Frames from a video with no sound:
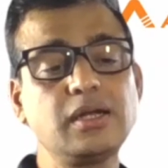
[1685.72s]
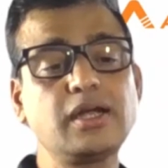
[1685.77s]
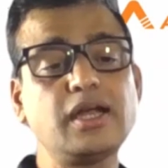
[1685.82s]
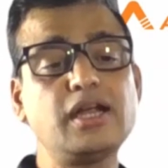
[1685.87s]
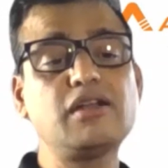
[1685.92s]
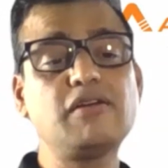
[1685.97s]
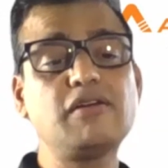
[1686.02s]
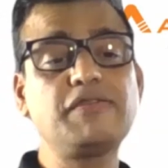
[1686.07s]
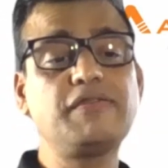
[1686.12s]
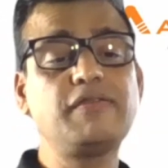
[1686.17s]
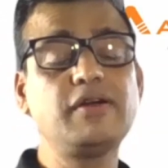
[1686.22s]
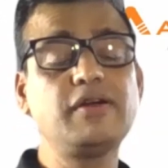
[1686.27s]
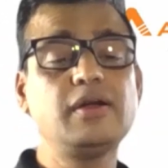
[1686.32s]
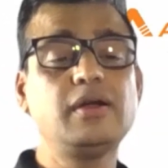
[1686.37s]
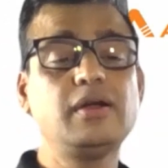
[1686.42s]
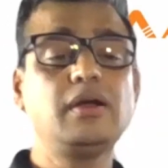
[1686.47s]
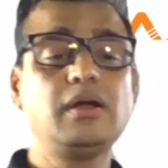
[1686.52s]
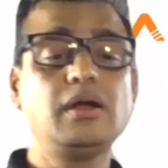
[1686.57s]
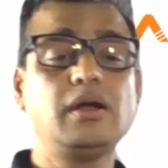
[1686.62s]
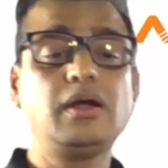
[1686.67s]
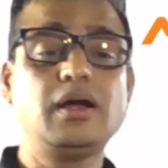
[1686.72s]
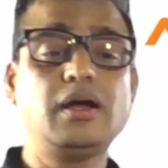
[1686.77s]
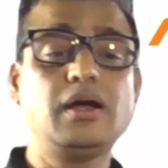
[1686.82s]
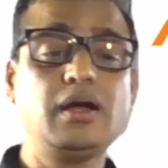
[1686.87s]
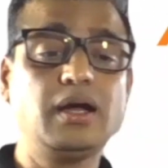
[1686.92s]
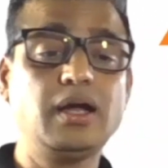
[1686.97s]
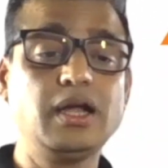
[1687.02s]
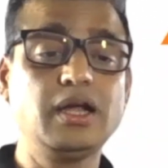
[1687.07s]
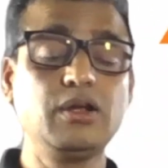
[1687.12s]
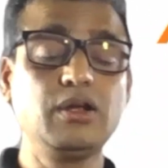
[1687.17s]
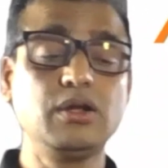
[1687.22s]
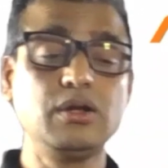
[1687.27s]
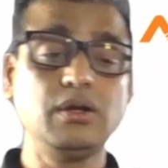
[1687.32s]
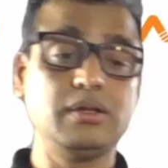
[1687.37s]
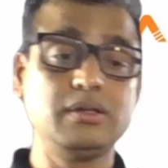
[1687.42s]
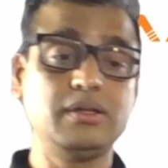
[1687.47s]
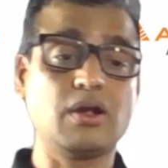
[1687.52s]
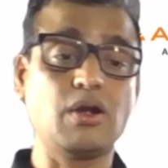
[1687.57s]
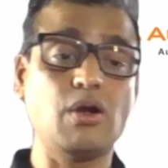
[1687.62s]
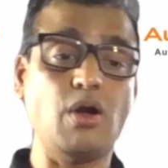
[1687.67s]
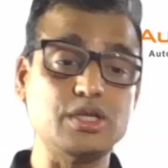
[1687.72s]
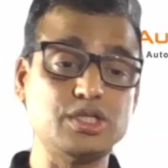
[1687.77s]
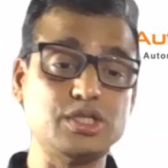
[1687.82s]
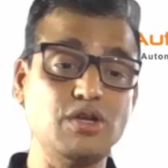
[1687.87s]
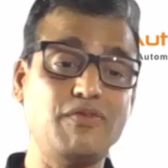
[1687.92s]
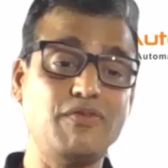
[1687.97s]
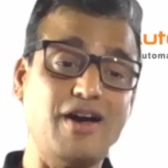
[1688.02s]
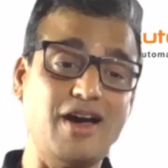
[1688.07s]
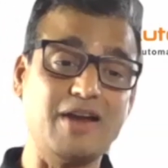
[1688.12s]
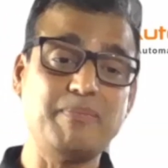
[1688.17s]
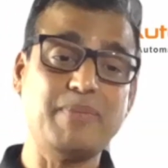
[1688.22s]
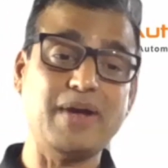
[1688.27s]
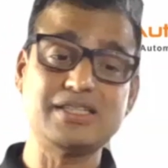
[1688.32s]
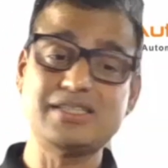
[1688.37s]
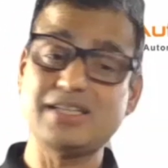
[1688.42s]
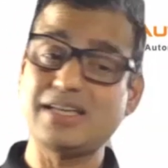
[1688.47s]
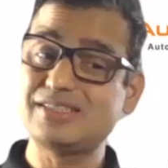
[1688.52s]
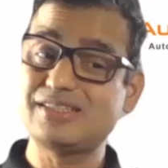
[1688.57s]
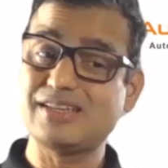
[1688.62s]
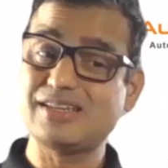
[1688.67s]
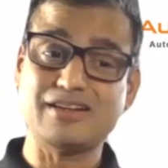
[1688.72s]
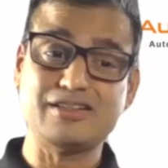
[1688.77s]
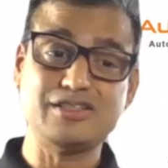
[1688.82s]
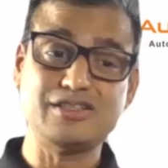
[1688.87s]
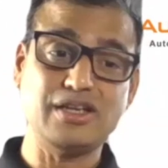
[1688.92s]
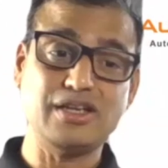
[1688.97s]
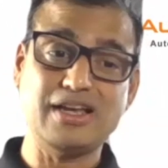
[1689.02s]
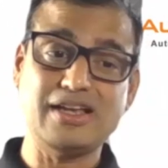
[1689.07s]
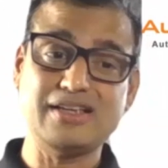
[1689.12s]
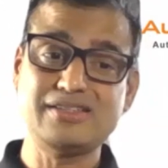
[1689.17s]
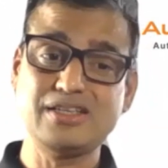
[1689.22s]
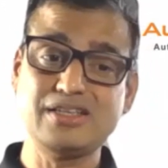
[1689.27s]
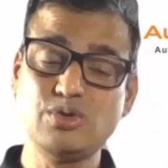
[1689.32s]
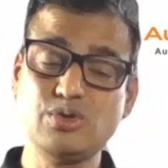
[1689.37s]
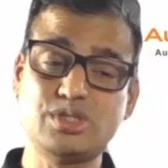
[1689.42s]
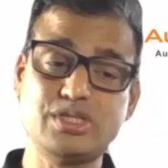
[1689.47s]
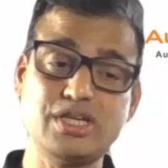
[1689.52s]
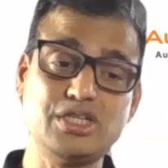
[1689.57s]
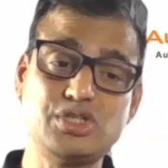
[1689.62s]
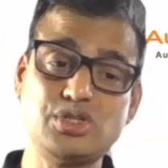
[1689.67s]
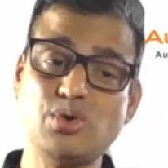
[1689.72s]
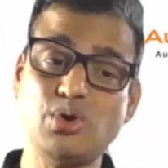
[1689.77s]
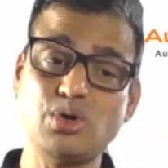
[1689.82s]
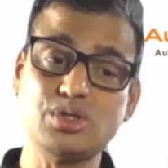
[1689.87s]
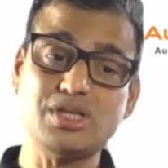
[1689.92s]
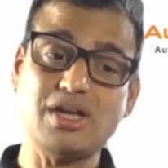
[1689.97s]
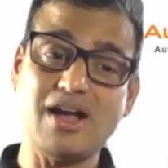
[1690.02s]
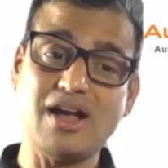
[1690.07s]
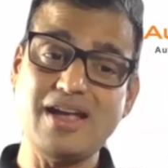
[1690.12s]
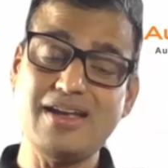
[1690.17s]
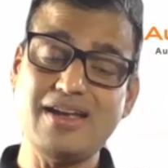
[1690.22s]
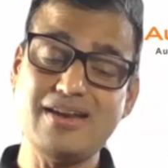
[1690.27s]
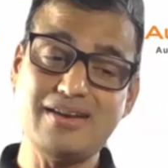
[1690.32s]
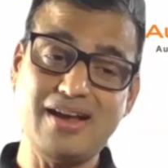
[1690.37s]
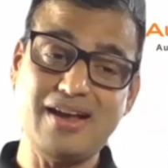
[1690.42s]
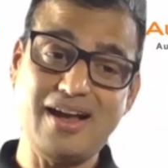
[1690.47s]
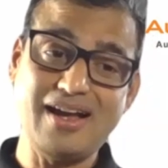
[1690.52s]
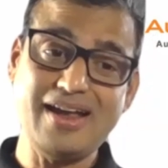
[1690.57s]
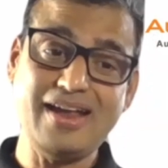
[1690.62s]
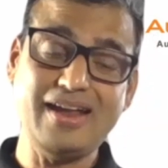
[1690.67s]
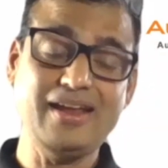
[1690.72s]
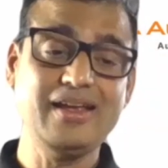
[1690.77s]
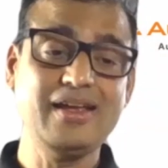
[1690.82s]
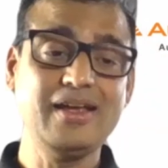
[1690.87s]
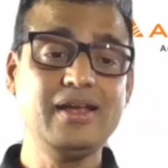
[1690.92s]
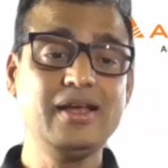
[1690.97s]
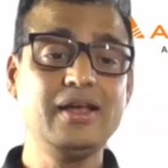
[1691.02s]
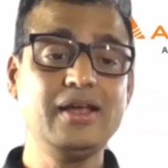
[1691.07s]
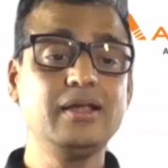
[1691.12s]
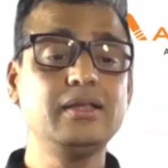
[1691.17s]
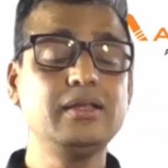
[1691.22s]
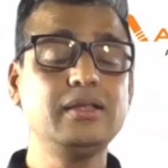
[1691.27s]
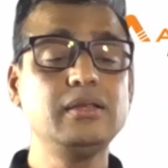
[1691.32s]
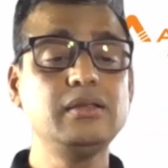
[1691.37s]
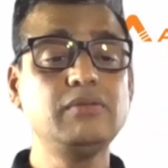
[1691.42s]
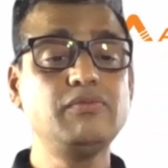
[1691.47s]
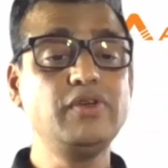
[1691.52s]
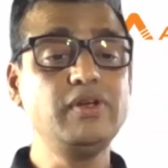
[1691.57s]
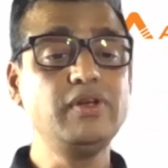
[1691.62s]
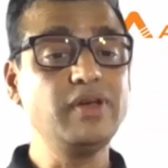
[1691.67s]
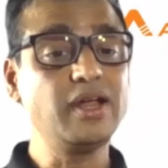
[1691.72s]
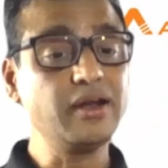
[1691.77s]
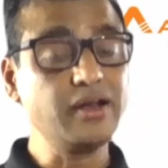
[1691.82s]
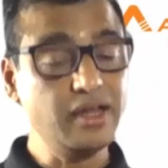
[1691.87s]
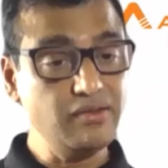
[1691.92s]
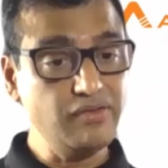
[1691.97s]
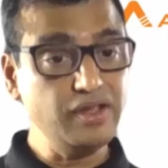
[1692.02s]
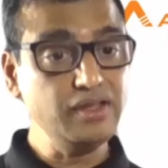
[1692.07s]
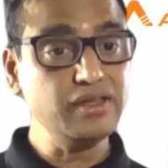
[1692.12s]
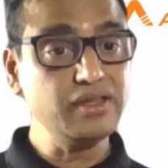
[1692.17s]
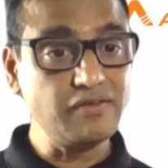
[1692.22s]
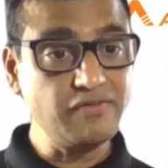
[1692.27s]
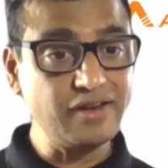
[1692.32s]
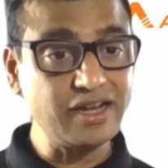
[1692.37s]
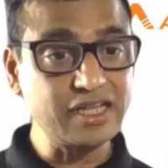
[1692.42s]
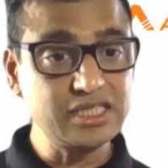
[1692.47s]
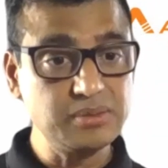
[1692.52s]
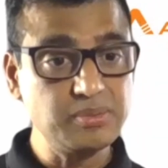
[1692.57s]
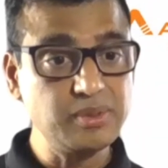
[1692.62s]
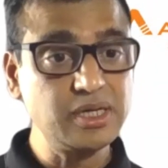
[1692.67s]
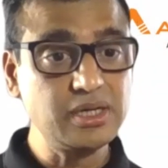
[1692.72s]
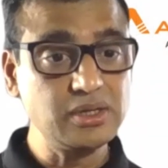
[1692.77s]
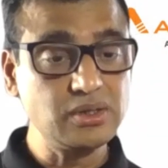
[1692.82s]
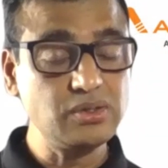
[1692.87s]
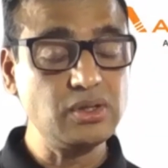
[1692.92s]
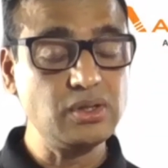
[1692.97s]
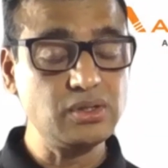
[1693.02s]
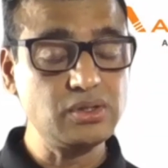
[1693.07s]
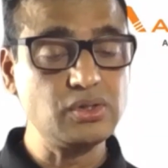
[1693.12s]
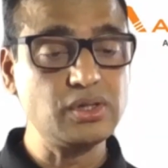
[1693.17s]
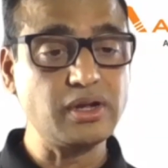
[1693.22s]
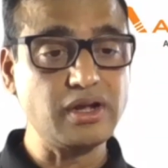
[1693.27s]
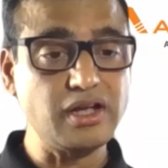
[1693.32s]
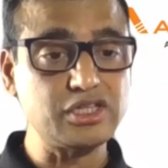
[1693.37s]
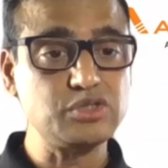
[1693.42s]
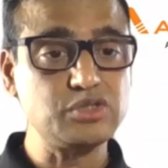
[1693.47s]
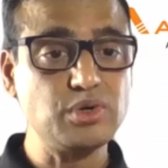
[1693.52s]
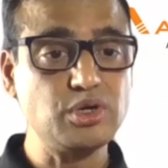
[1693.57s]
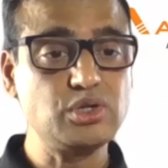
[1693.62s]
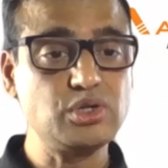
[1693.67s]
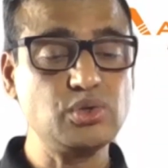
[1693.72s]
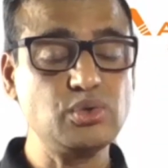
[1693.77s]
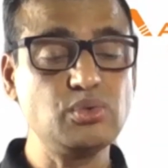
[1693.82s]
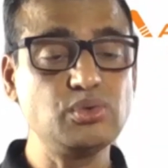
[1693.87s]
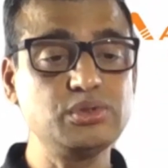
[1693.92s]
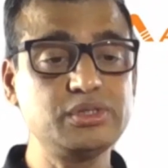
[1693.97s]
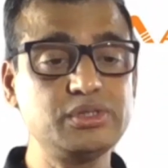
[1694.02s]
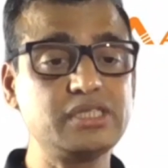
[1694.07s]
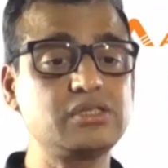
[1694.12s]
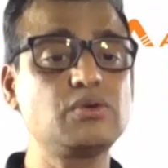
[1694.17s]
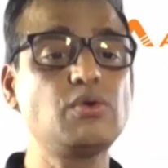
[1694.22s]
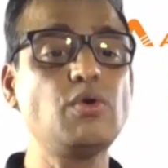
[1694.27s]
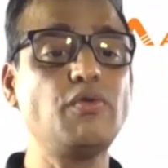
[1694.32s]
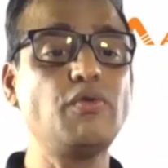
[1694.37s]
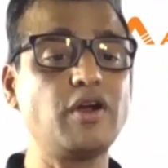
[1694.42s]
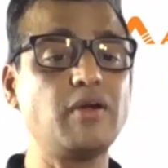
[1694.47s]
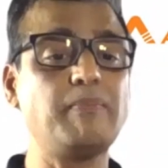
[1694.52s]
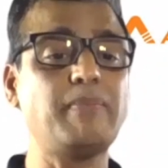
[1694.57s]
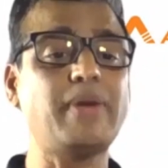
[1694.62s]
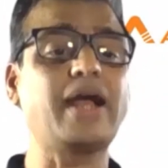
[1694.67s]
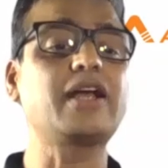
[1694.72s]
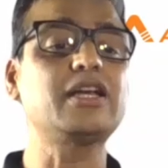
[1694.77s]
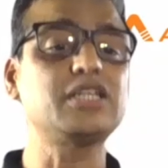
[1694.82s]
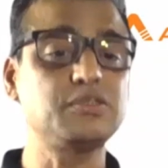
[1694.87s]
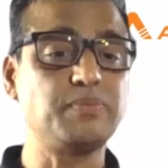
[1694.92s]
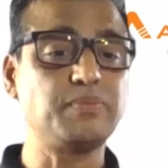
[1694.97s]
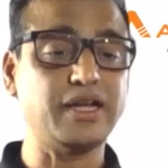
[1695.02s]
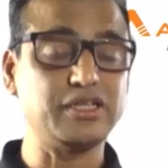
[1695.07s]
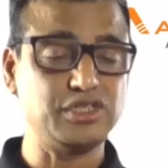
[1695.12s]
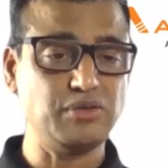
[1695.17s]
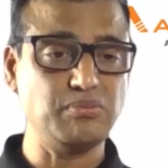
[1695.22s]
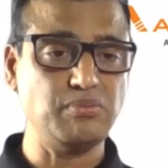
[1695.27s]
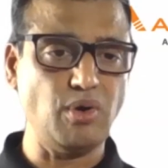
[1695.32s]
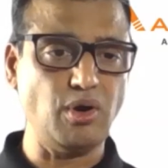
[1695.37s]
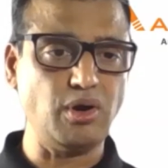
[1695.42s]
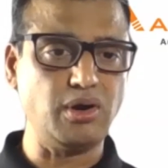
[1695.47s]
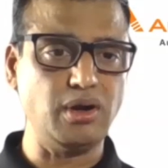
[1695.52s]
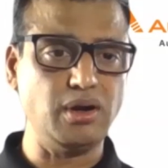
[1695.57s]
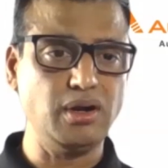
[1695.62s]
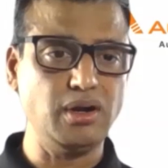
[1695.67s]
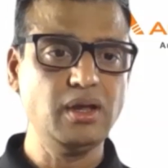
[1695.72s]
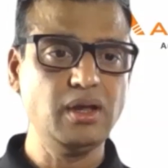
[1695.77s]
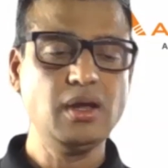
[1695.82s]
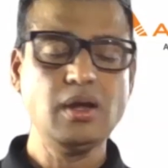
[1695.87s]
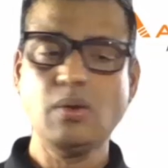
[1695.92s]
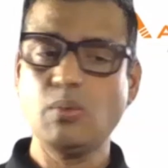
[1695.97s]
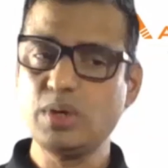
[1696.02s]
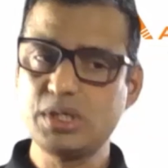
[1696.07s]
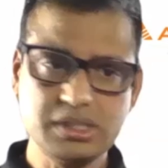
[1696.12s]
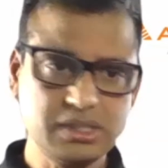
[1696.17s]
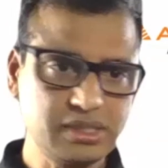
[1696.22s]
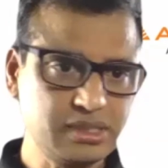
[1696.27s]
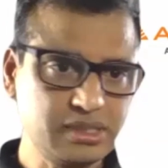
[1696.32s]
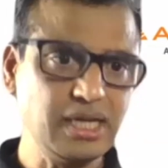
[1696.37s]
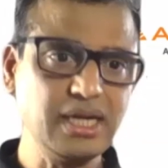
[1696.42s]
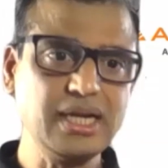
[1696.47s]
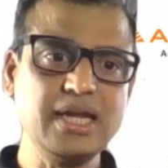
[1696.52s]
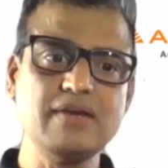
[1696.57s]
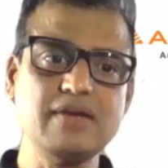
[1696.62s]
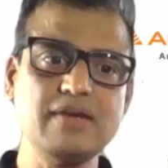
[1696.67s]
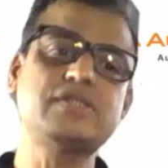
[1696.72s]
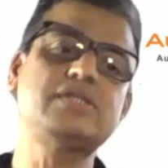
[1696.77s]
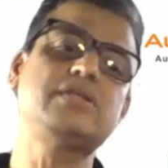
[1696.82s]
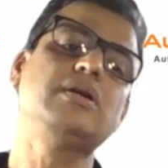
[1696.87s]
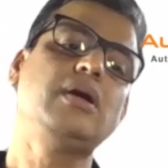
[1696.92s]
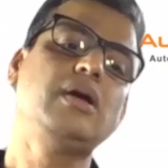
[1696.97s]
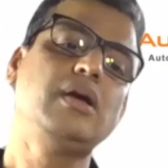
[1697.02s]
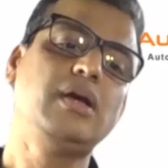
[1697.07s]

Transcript: kind of the cost of RPA-as as the usage goes high and high, we were giving that flexibility to the customer to just go for a package pricing model, which still gives